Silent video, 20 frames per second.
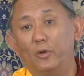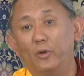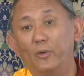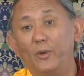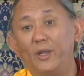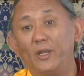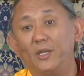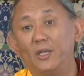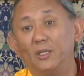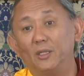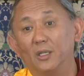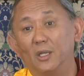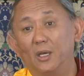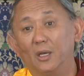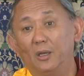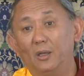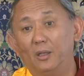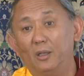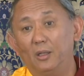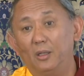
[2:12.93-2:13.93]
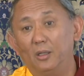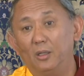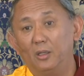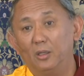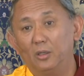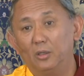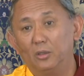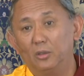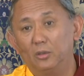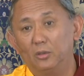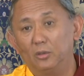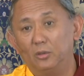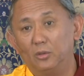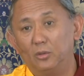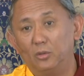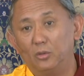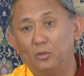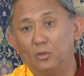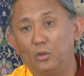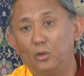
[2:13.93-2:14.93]
creating the
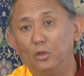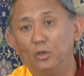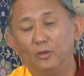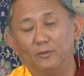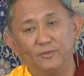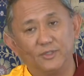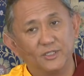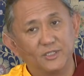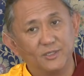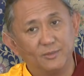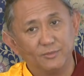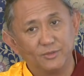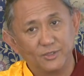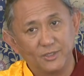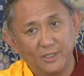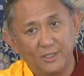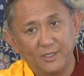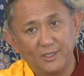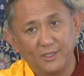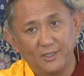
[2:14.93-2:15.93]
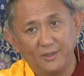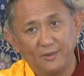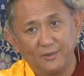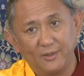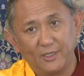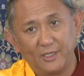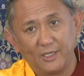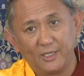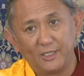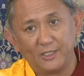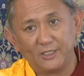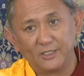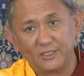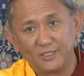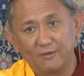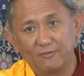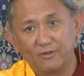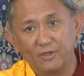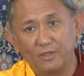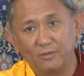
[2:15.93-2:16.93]
whole of the samsara and the
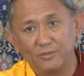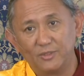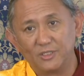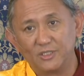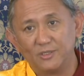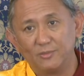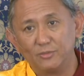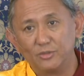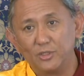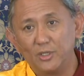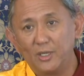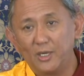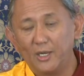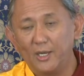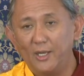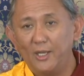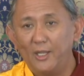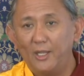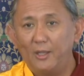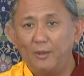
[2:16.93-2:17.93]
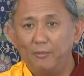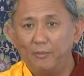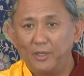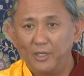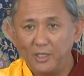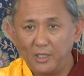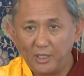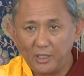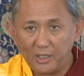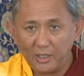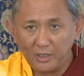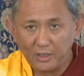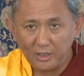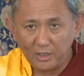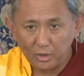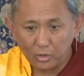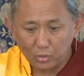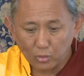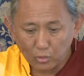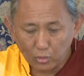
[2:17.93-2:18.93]
suffering of the samsara. But
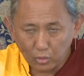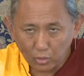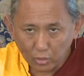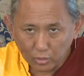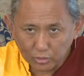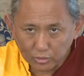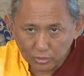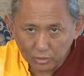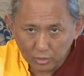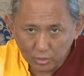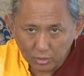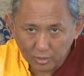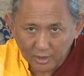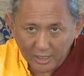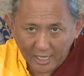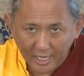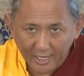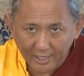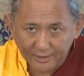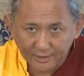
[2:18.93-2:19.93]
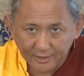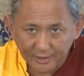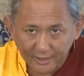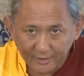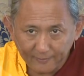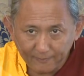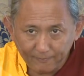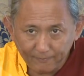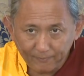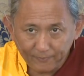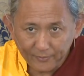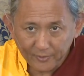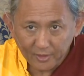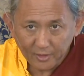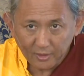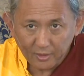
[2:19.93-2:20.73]
in close look at them,